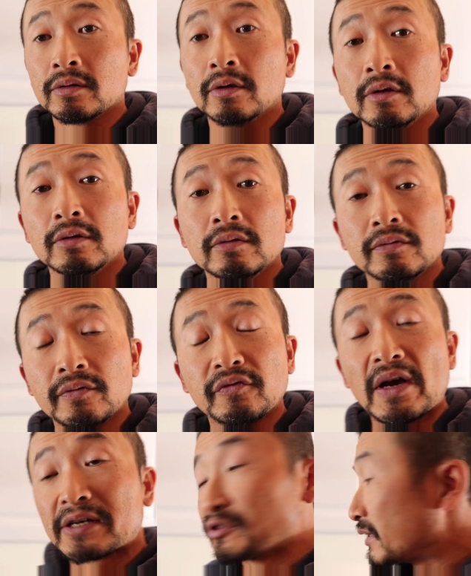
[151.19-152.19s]
So
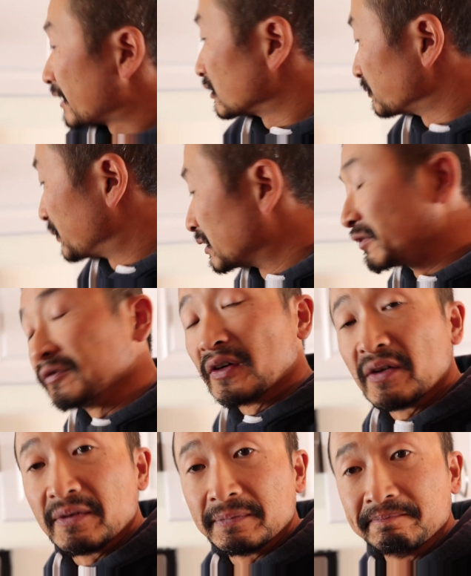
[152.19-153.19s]
I've actually added a bit of
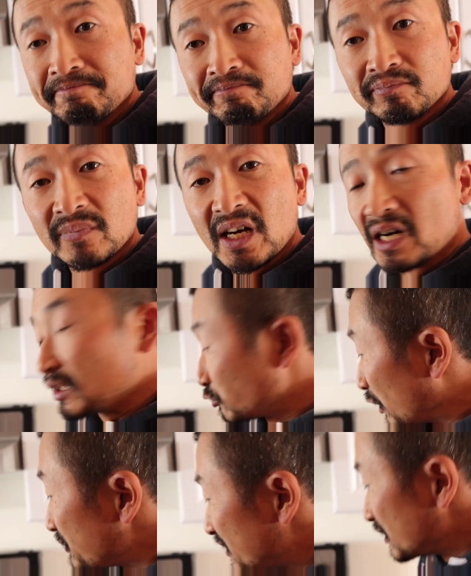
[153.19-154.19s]

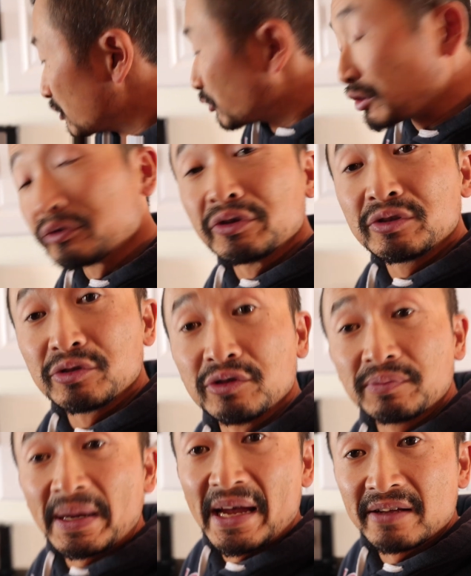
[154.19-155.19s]
grapeseed oil into
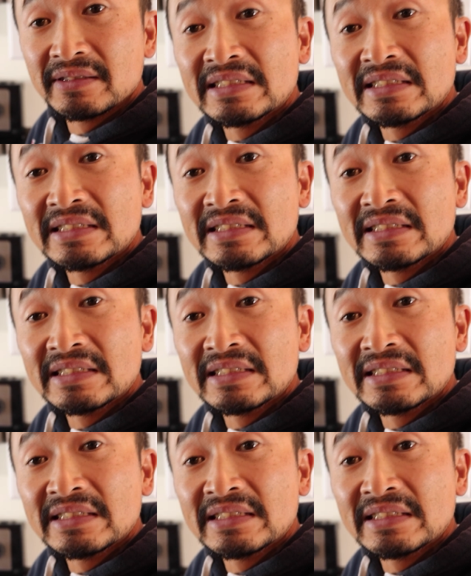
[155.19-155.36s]
the pan